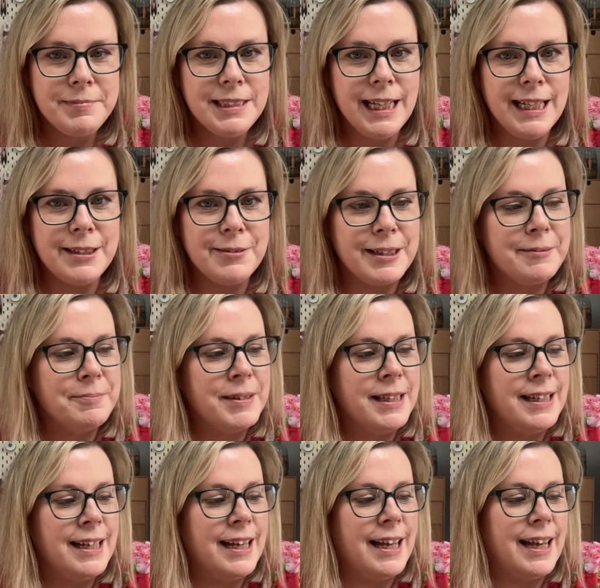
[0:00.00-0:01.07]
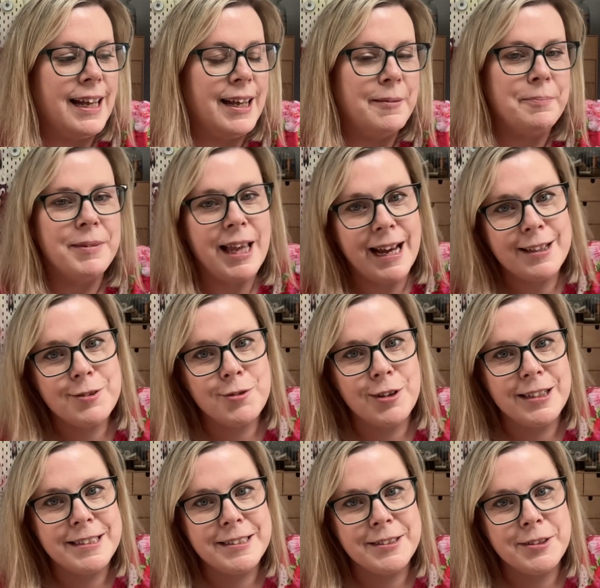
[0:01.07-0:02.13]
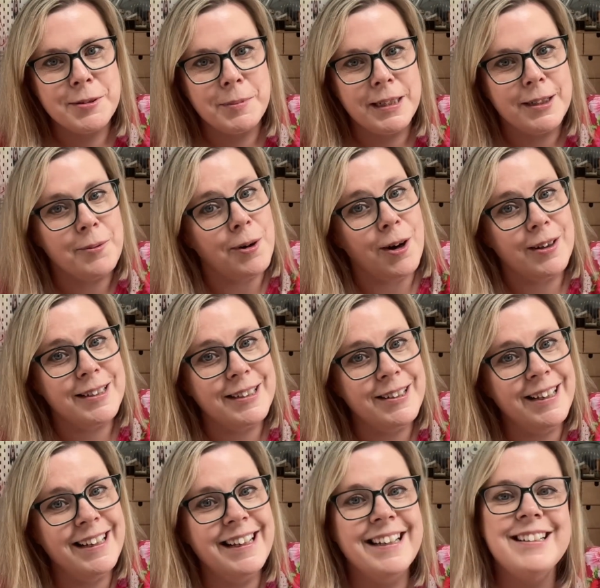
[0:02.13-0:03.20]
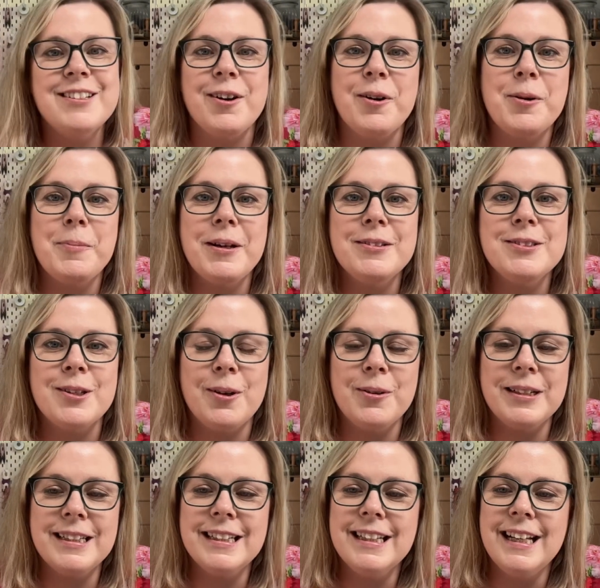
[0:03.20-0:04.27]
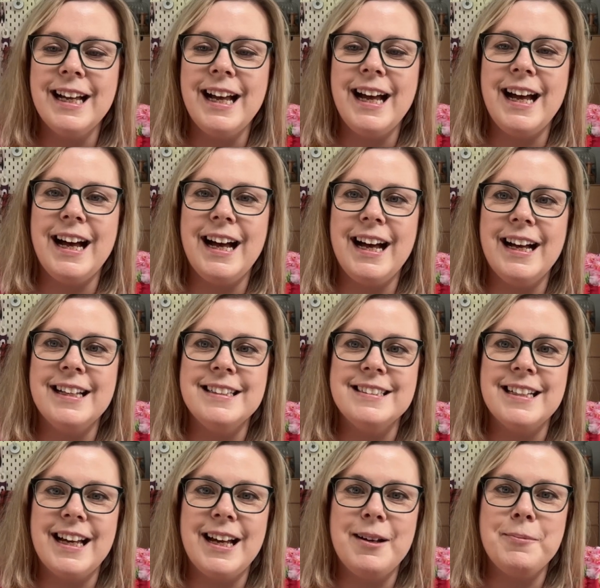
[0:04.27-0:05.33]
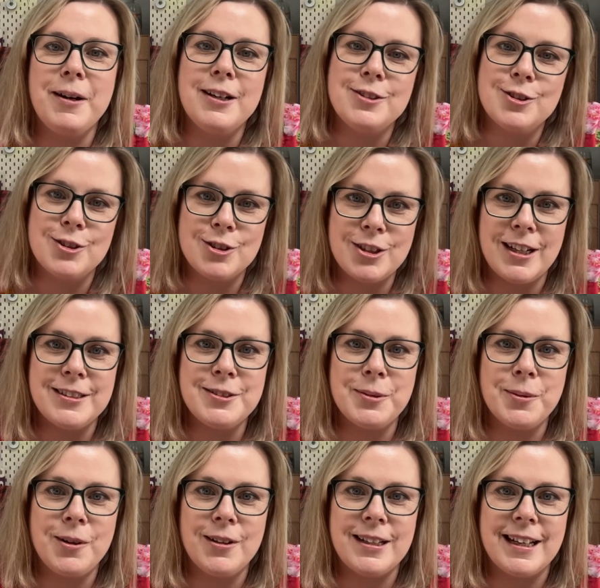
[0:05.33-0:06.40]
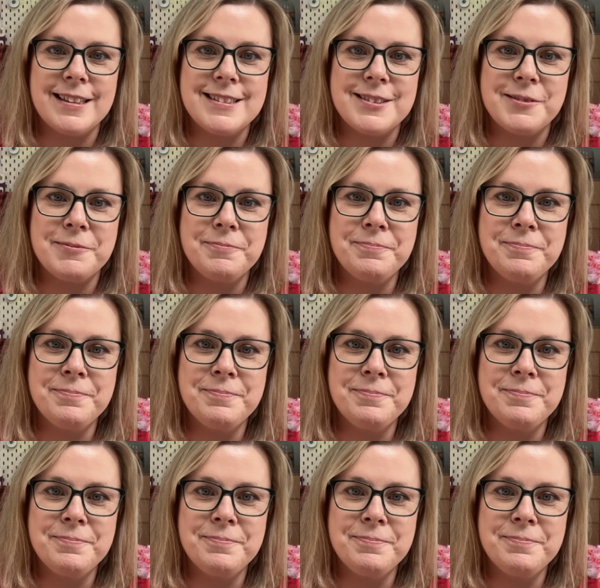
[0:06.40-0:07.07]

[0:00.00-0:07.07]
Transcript: Anyway, thanks for listening to me go on and talk about sewing, and I shall chat to you all again soon.